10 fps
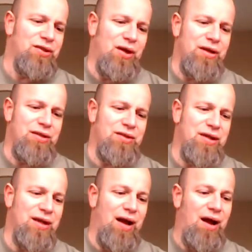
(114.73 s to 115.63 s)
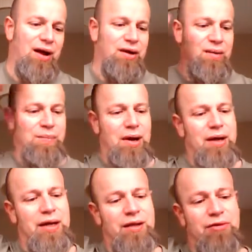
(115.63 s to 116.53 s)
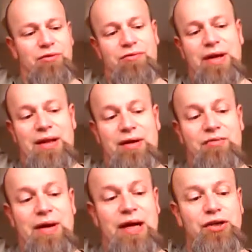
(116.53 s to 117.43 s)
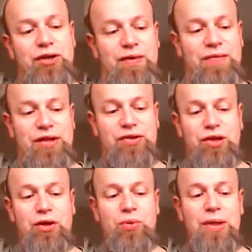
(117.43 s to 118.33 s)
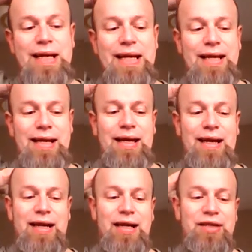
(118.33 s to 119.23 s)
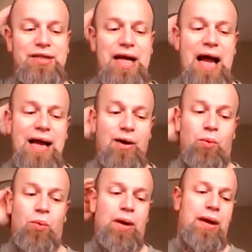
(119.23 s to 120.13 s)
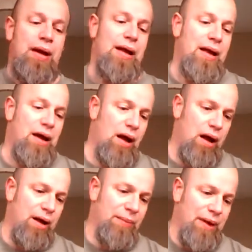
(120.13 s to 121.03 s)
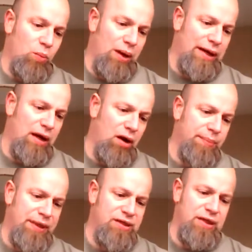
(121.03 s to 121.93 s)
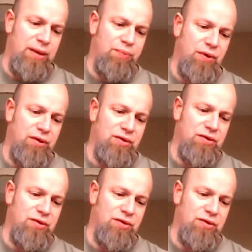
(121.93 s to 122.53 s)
Science and art combine in the, in the creation of this unique English ale. Um, it won the IBC